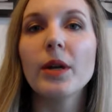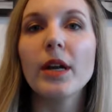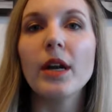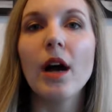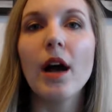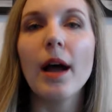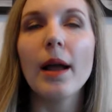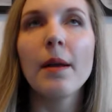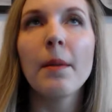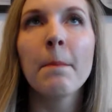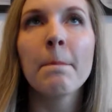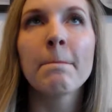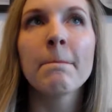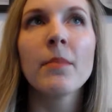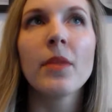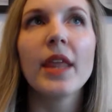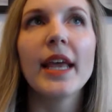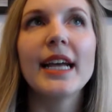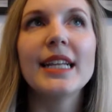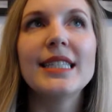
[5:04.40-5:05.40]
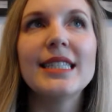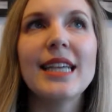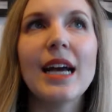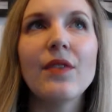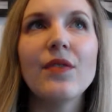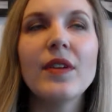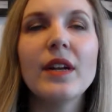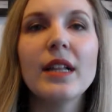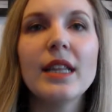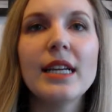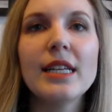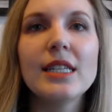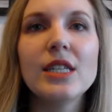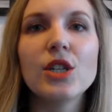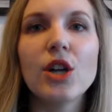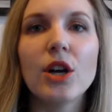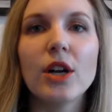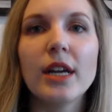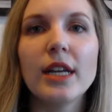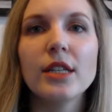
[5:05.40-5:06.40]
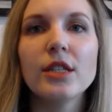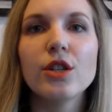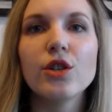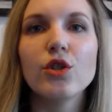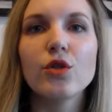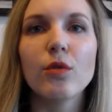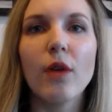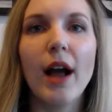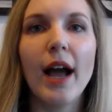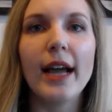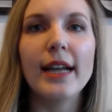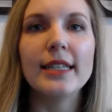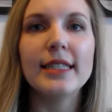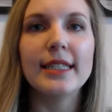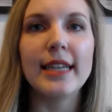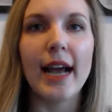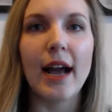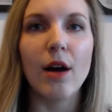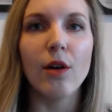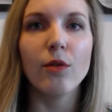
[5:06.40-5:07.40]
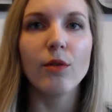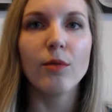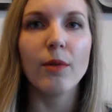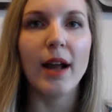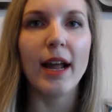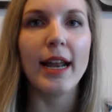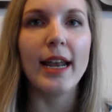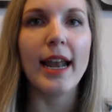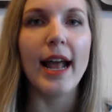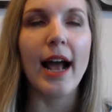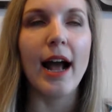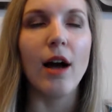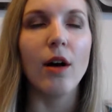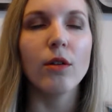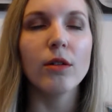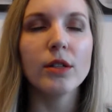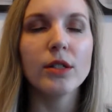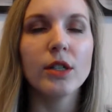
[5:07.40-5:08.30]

it on. It's definitely starting to dry down right now.